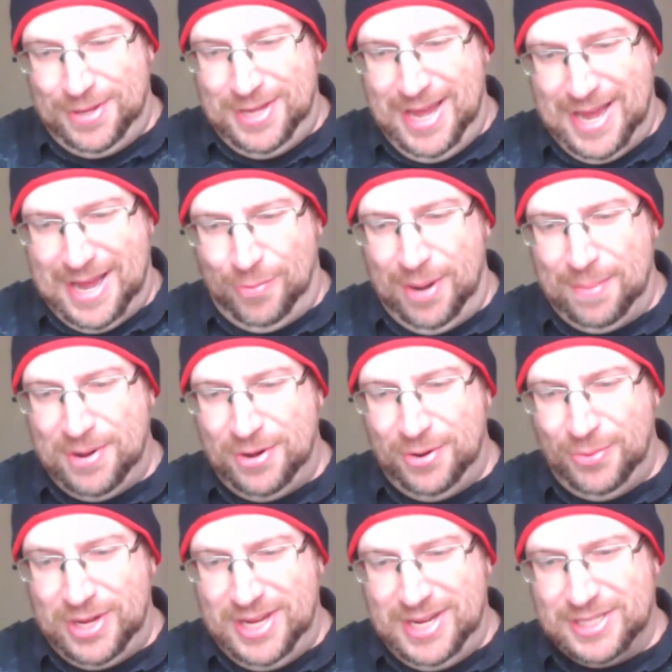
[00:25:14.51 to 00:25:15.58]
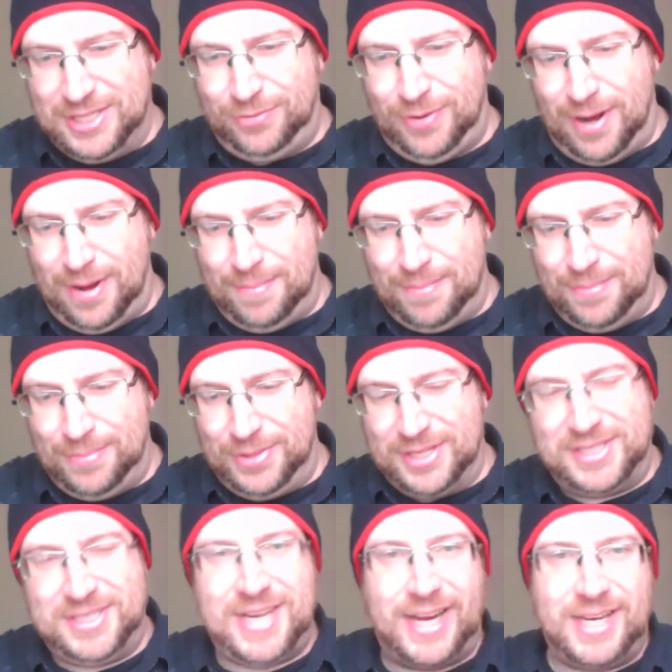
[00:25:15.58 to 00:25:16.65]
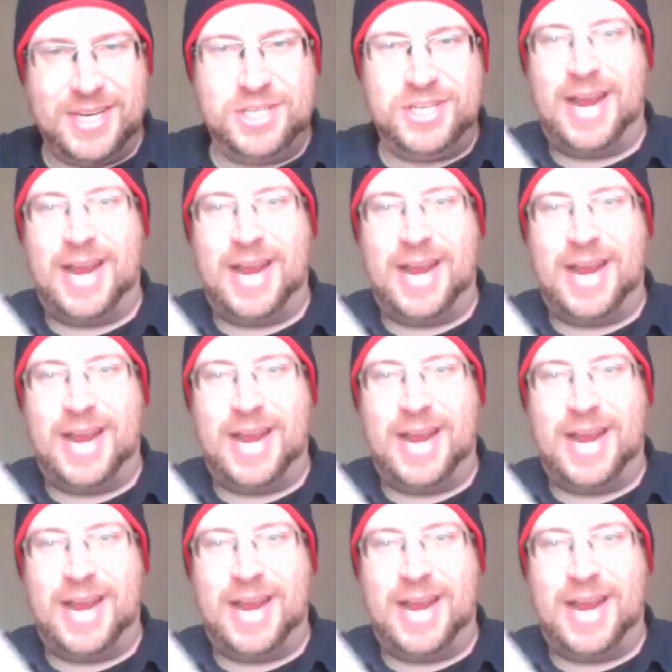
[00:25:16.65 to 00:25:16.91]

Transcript: yeah, what I'm going to read is from the second